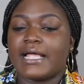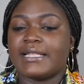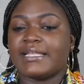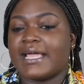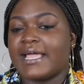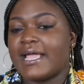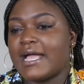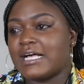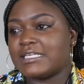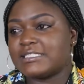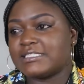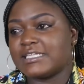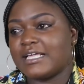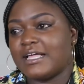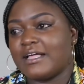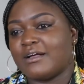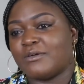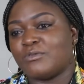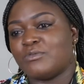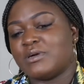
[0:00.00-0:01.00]
and I ask
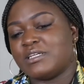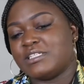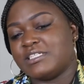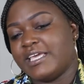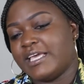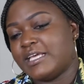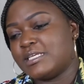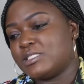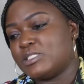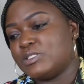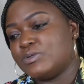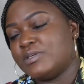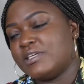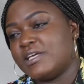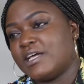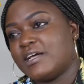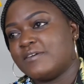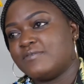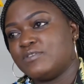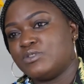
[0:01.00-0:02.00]
her, what cakes do we
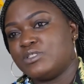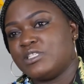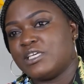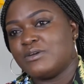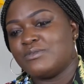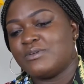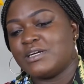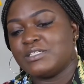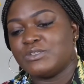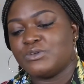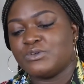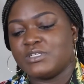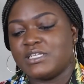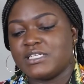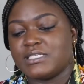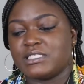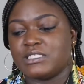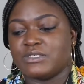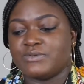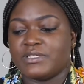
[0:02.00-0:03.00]
have today? What
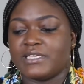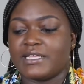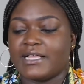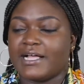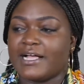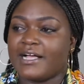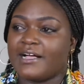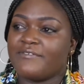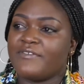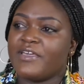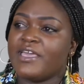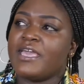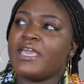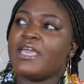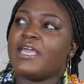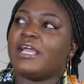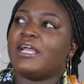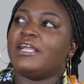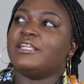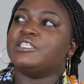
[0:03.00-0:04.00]
orders do we have?
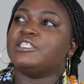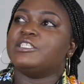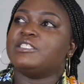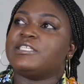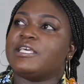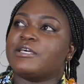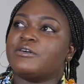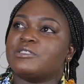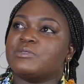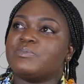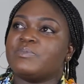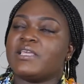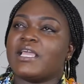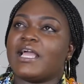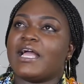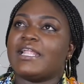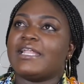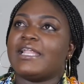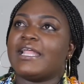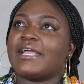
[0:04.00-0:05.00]
And she tells me,
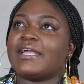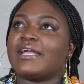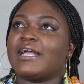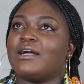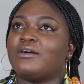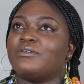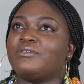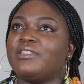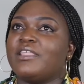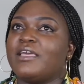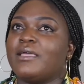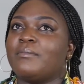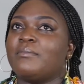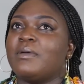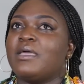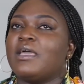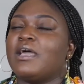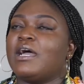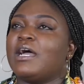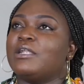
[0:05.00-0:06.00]
and I count them,
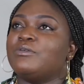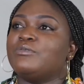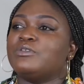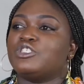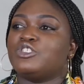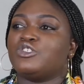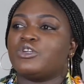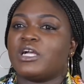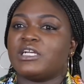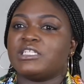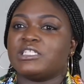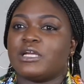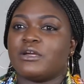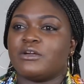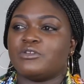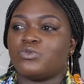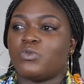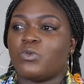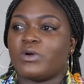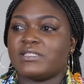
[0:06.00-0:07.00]
and we structure
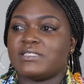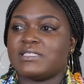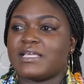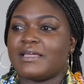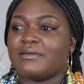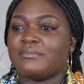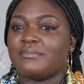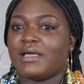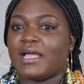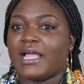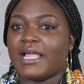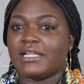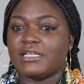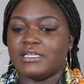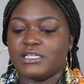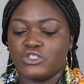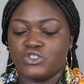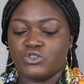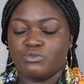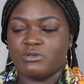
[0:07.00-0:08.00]
out what time I
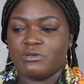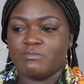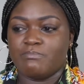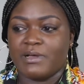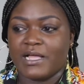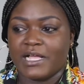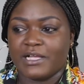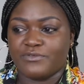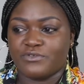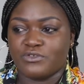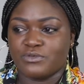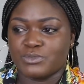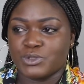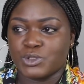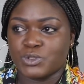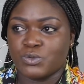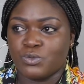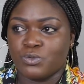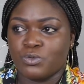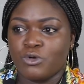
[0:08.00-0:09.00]
need to be back from
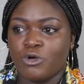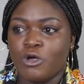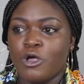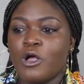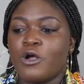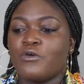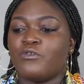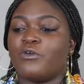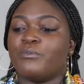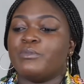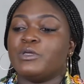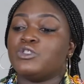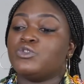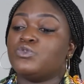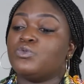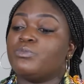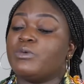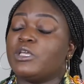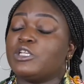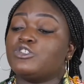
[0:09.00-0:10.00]
school for me
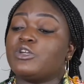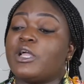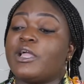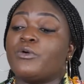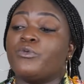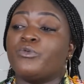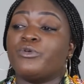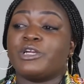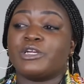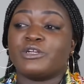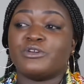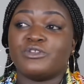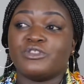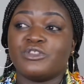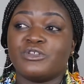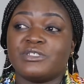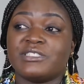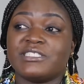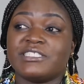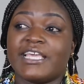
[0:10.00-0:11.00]
to make sure I work on
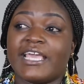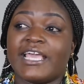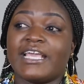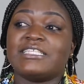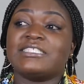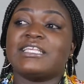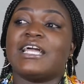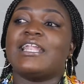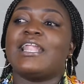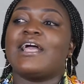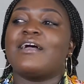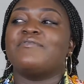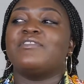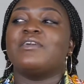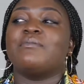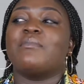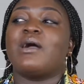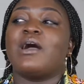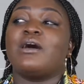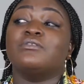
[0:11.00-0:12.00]
those cakes and have
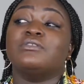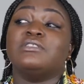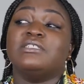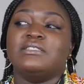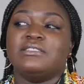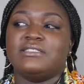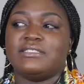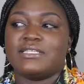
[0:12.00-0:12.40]
them out in